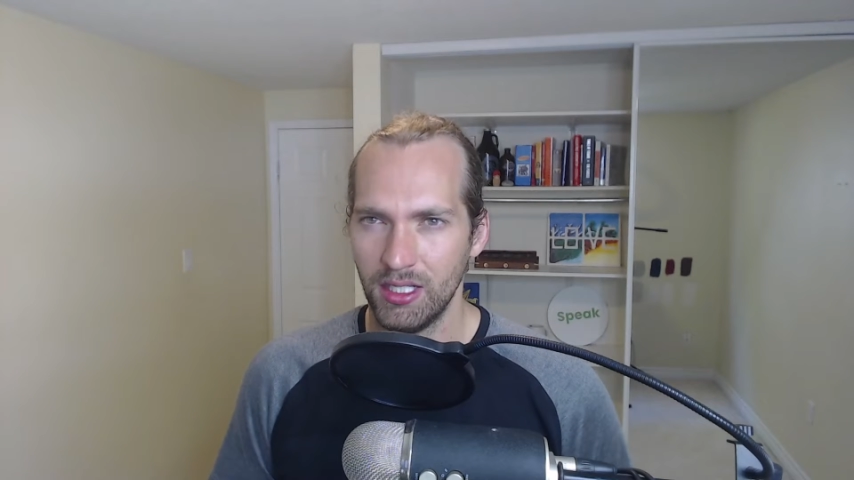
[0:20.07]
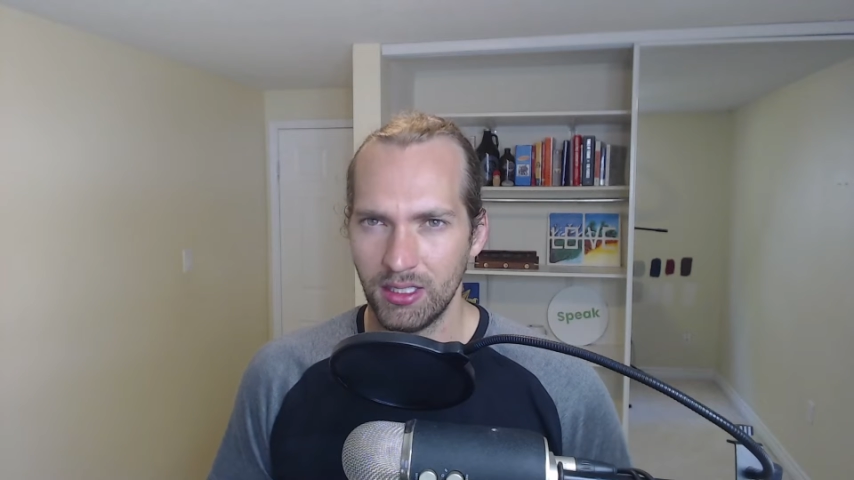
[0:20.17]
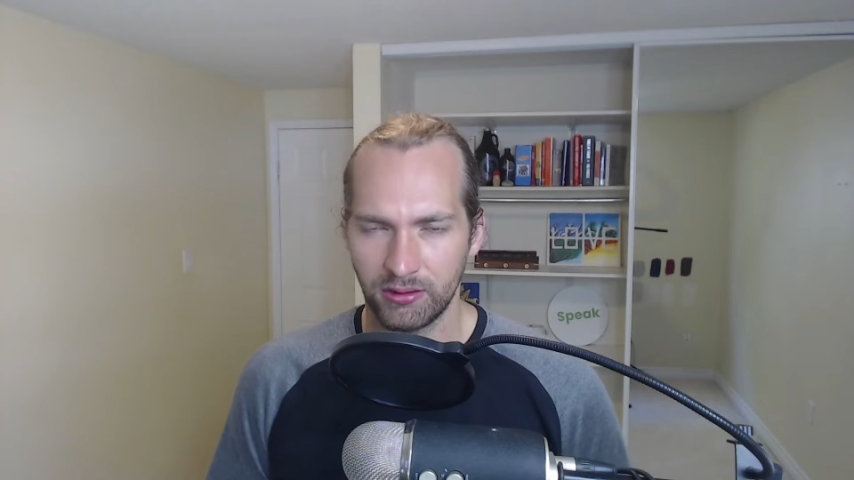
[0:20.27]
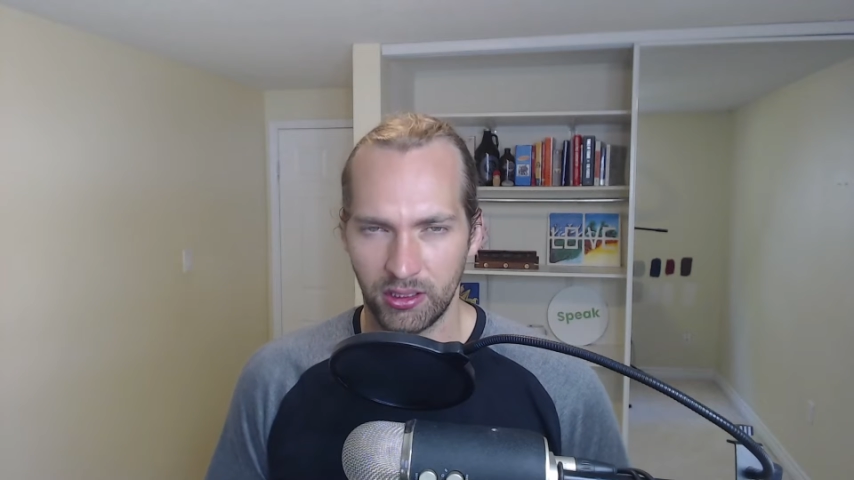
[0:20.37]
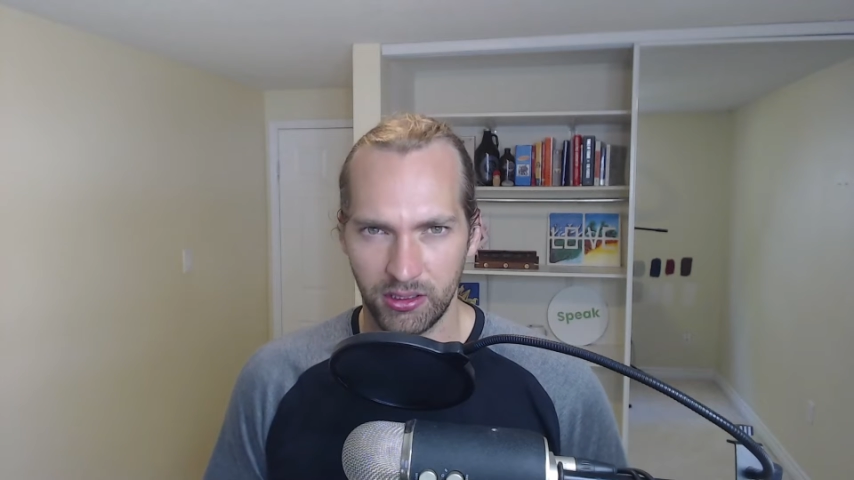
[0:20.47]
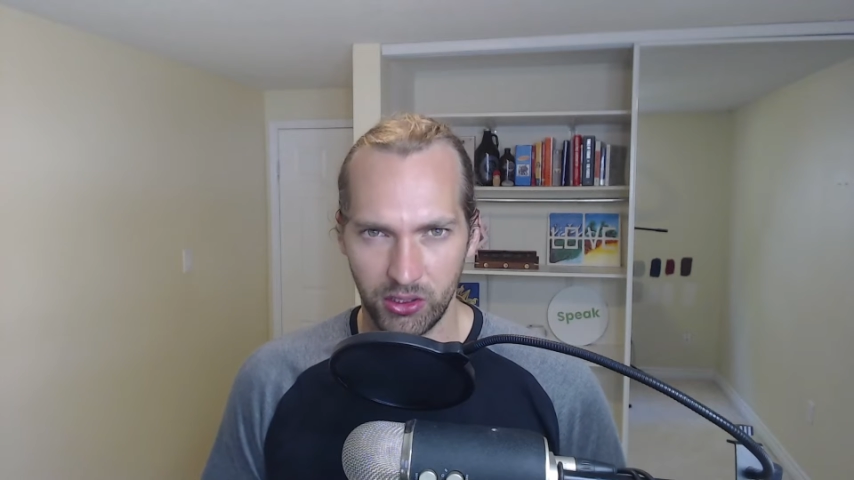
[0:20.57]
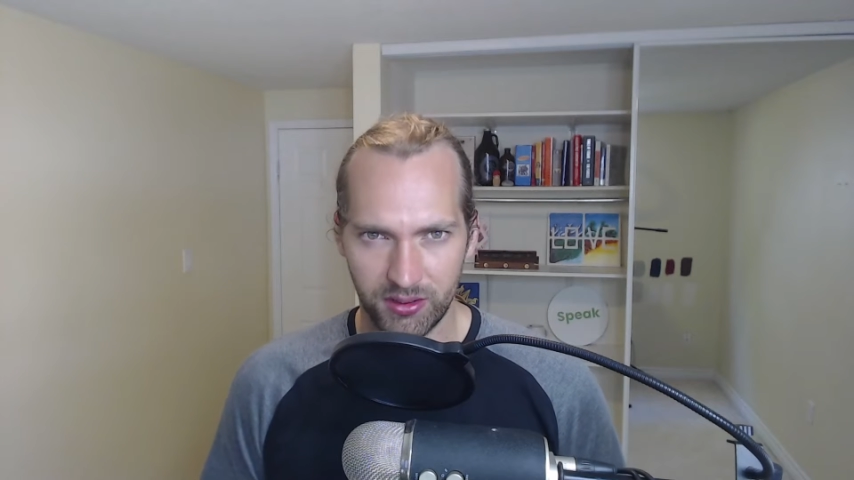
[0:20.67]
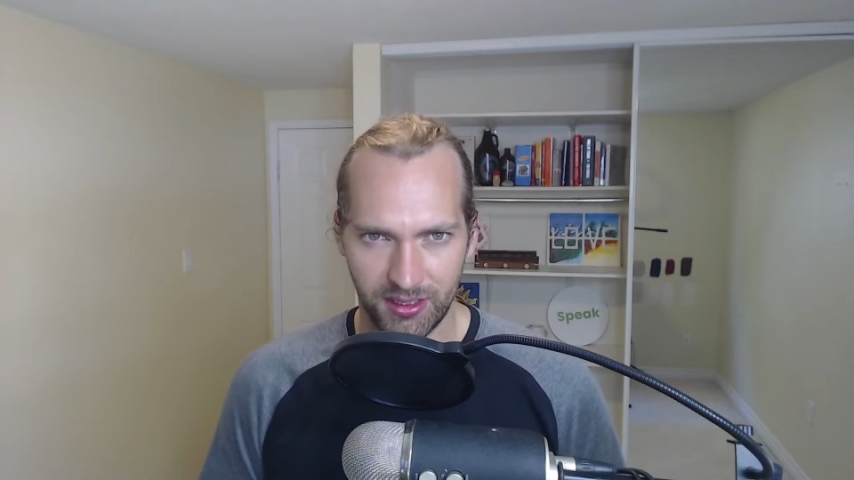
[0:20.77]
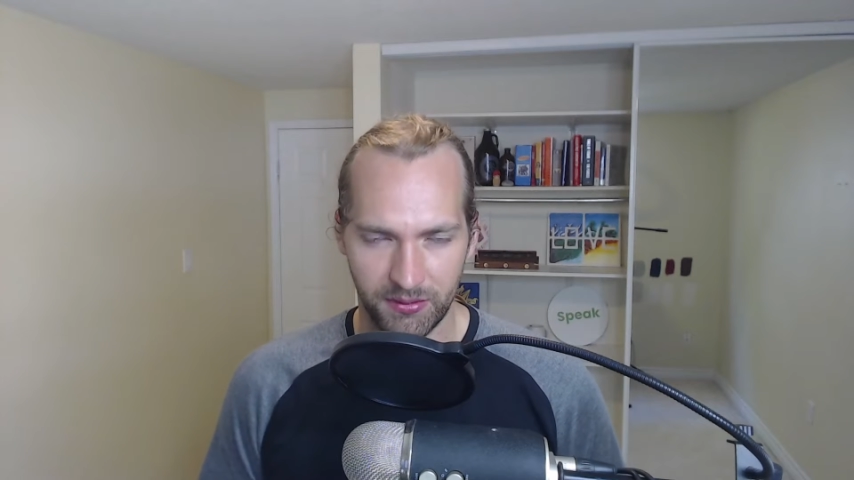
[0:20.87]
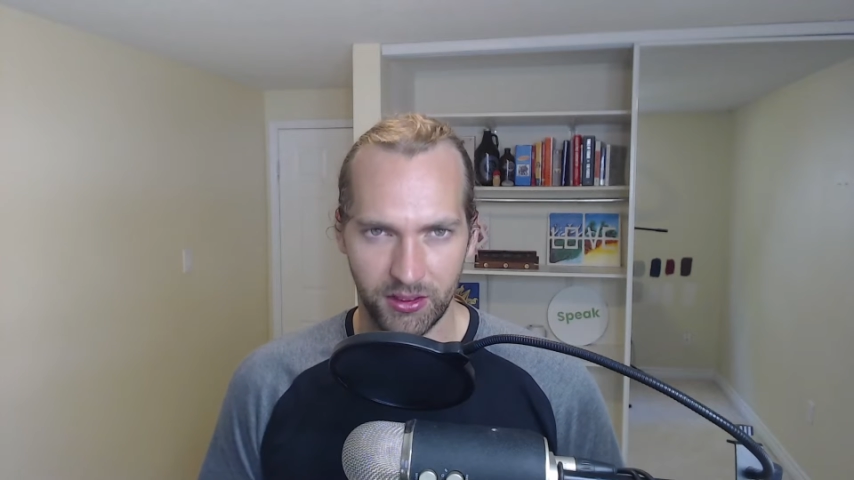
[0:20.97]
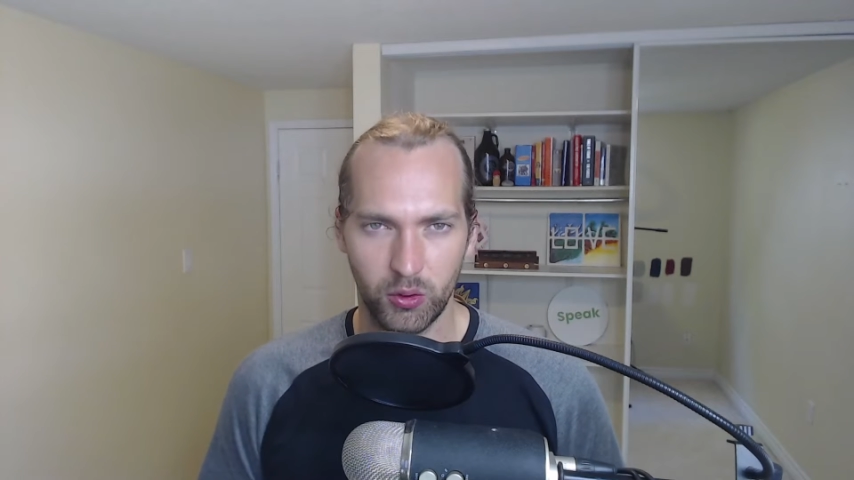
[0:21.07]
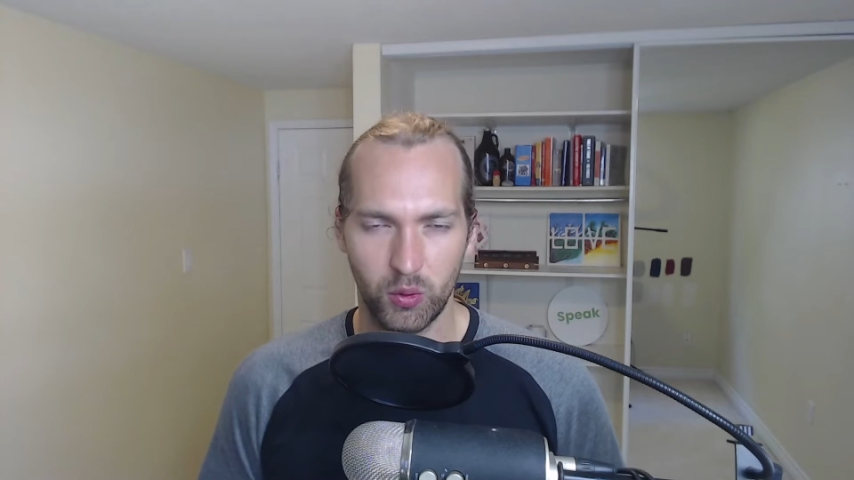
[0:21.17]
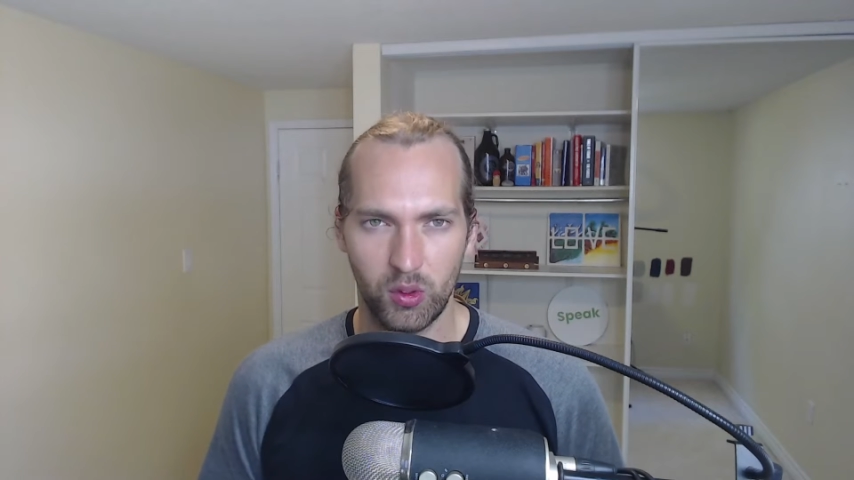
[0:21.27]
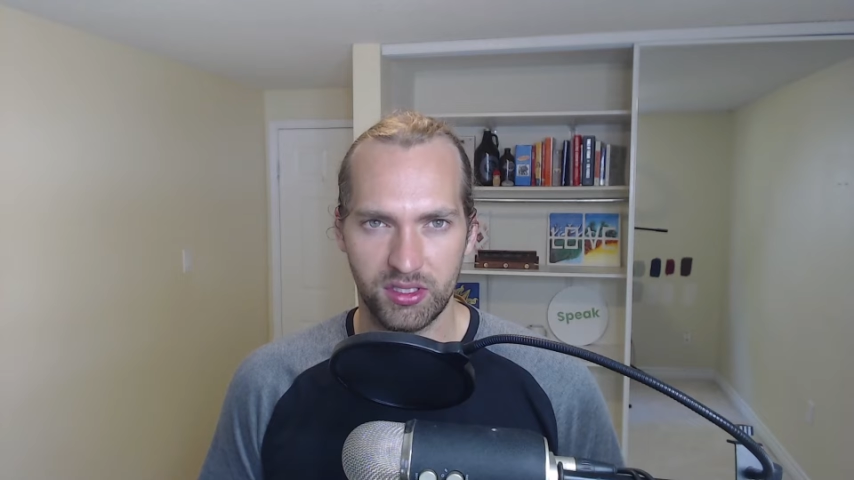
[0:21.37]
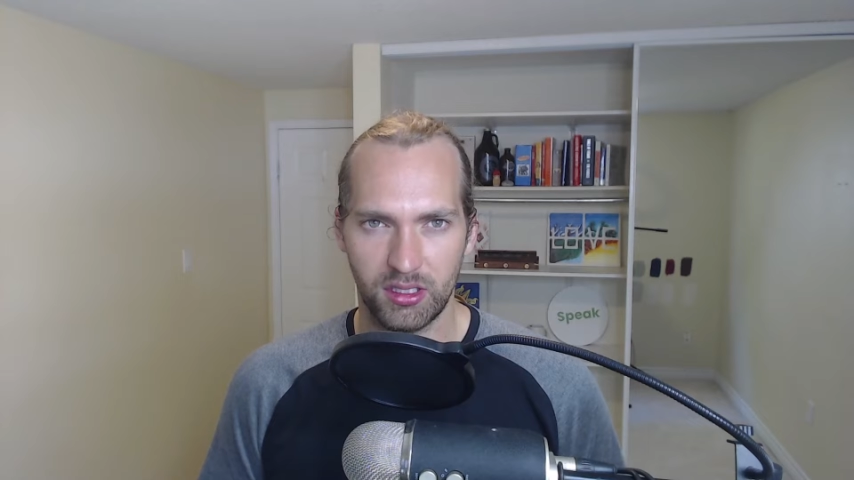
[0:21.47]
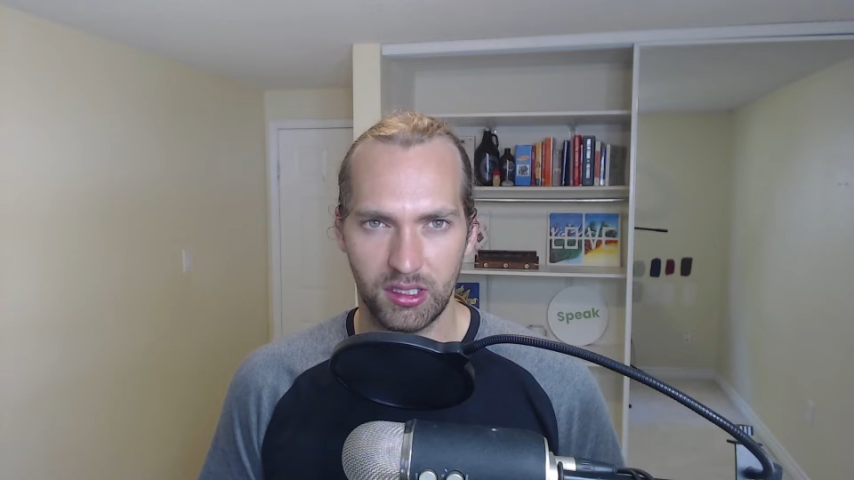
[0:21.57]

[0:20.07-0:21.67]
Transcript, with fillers: starting to use some of the tools in a